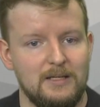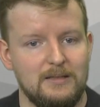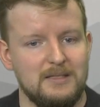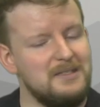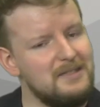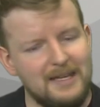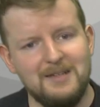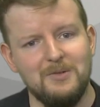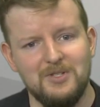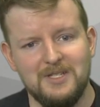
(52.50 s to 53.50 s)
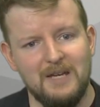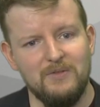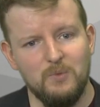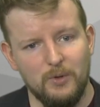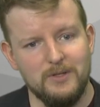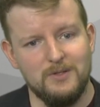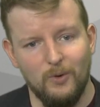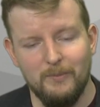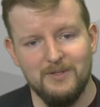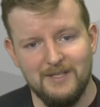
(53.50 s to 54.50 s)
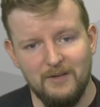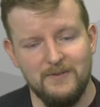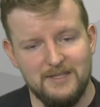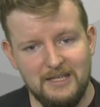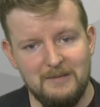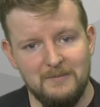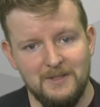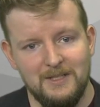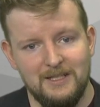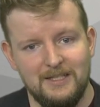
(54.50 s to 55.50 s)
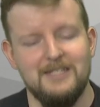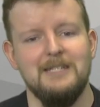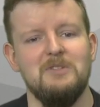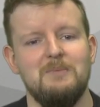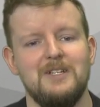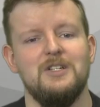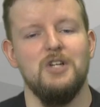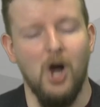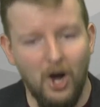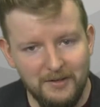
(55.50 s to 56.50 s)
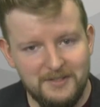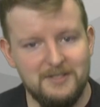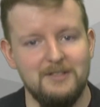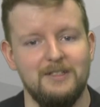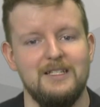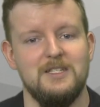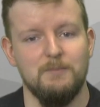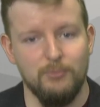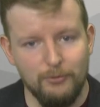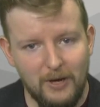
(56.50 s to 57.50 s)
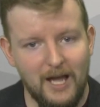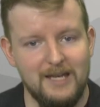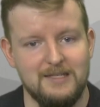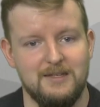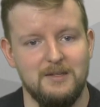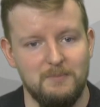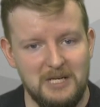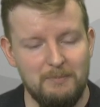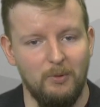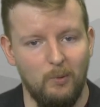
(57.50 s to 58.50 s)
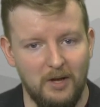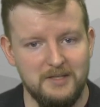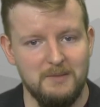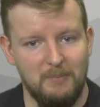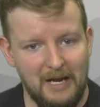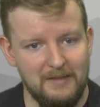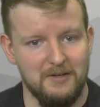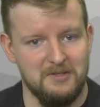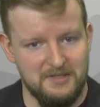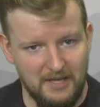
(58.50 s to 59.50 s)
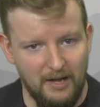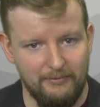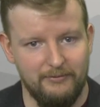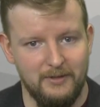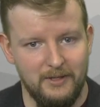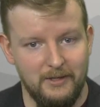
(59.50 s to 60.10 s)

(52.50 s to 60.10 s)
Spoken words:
Does Nintendo just have the worst corporate self-esteem? They seem to be constantly surprised that people want to buy their stuff.